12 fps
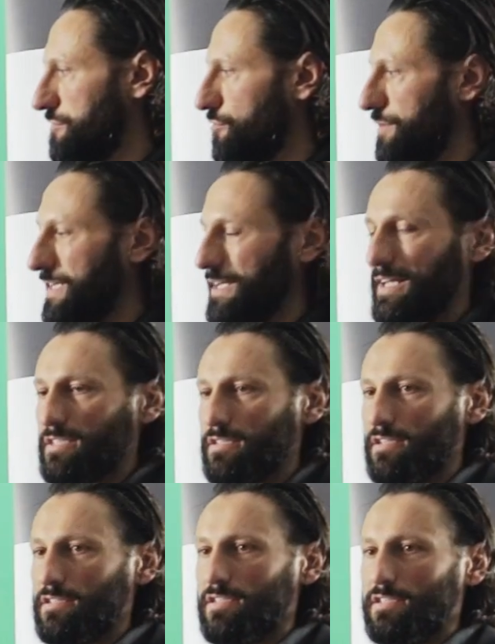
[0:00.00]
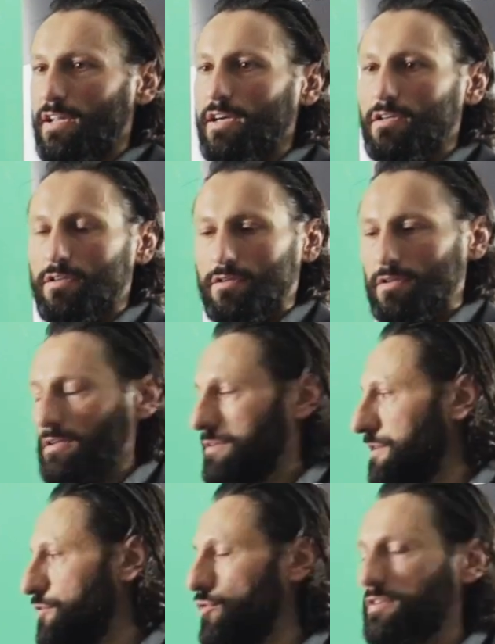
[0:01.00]
So in essence, it's like
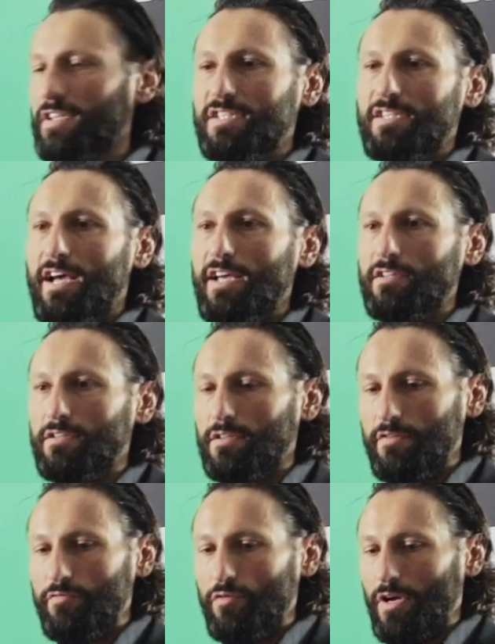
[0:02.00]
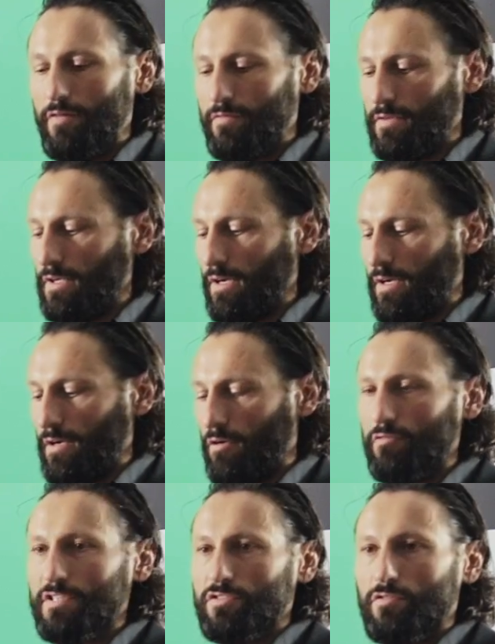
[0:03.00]
that you are deciding if you're having a
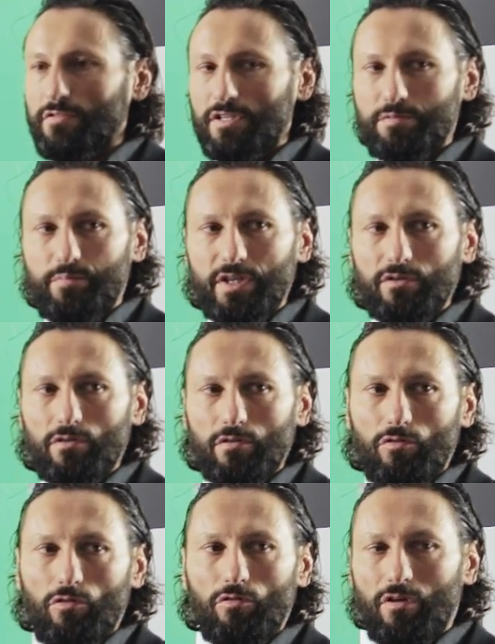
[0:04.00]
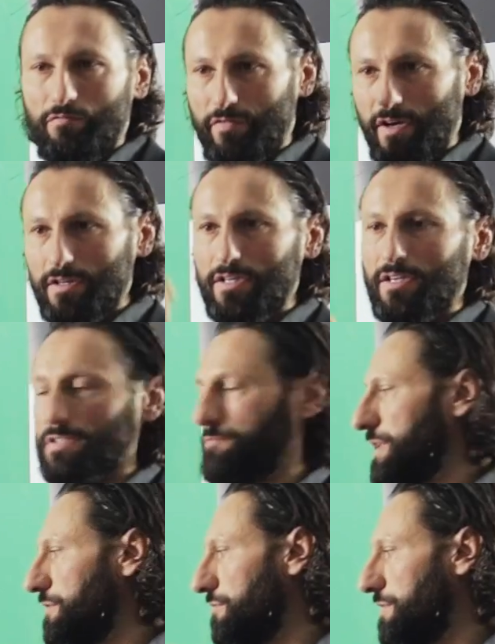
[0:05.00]
horizontal spindle or a vertical
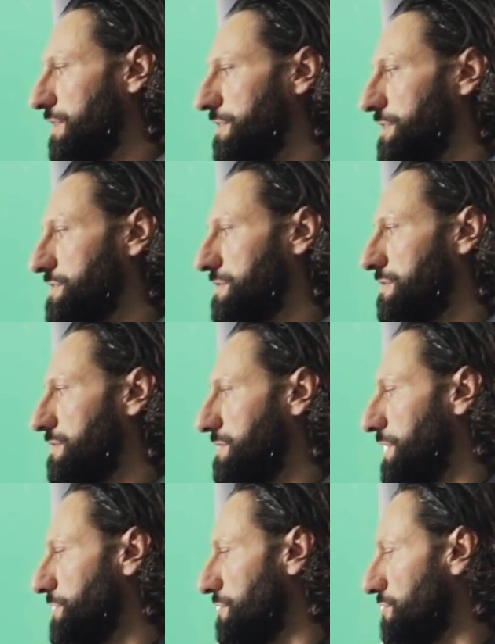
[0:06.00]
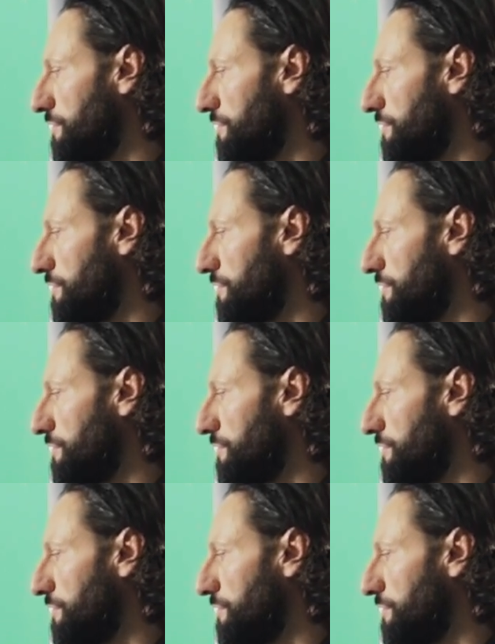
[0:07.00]
spindle in each station.